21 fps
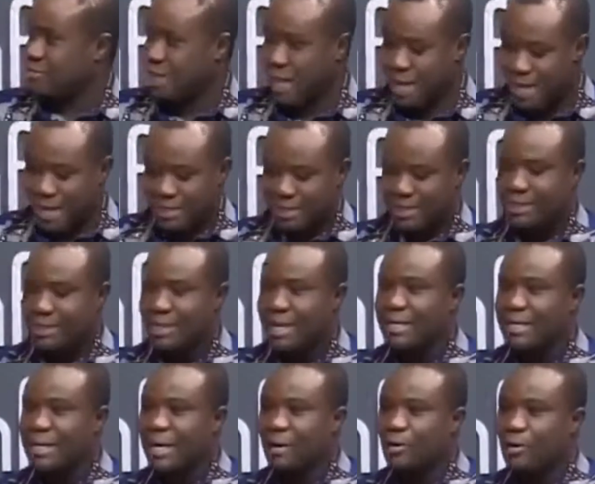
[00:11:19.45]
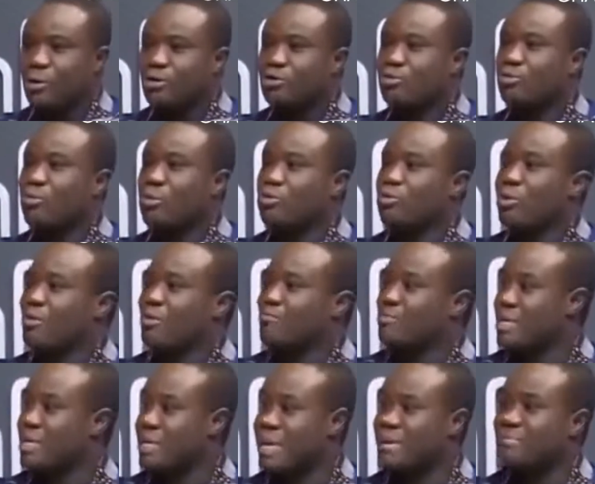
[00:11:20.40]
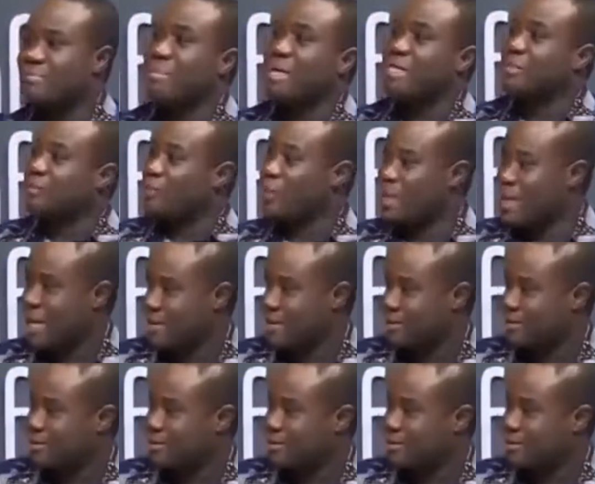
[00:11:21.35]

And I think that a lot more could have been done much quicker